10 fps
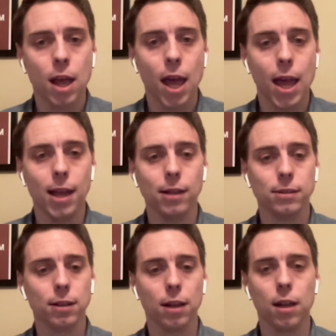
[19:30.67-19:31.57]

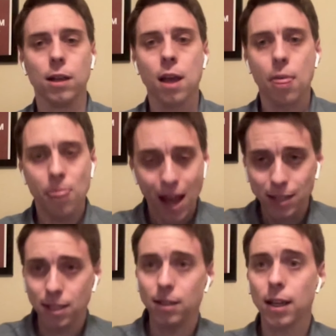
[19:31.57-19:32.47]
and uh,
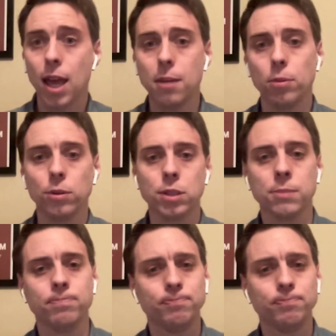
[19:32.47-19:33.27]
that's in the cables.